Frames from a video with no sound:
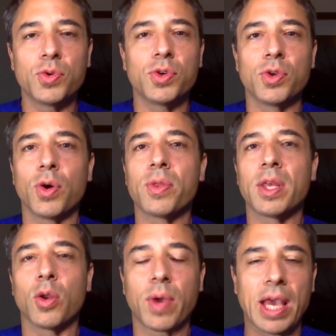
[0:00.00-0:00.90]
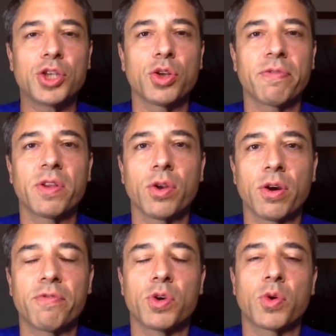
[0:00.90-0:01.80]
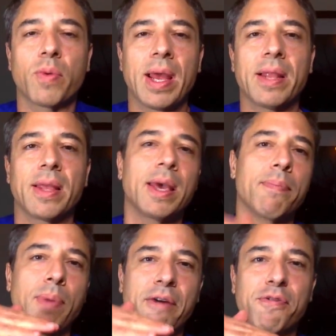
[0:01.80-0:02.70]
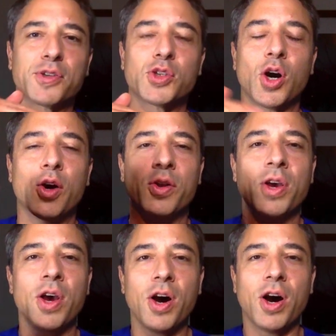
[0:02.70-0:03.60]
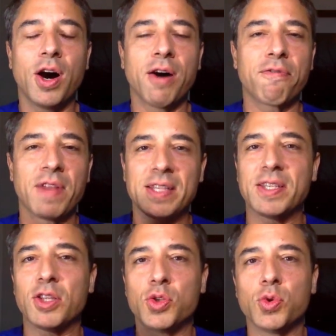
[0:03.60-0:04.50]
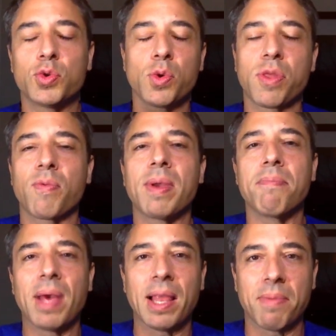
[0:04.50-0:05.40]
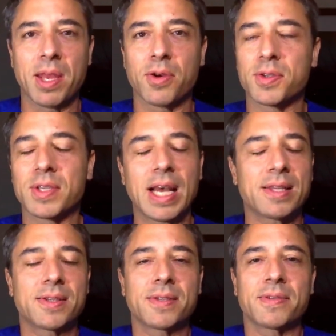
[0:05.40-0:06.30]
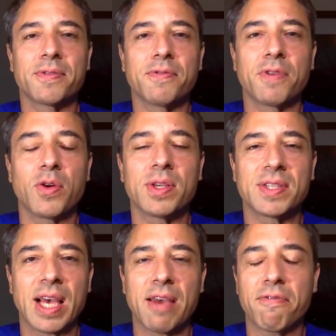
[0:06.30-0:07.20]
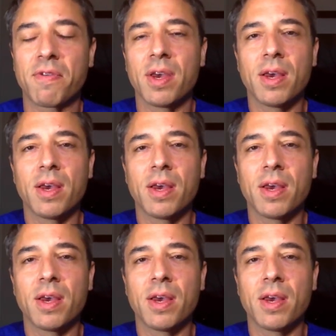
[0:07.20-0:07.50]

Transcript: You know the location of the nerve. You created a buffer zone of, let's say, 2 to 3 millimeters. That's very safe.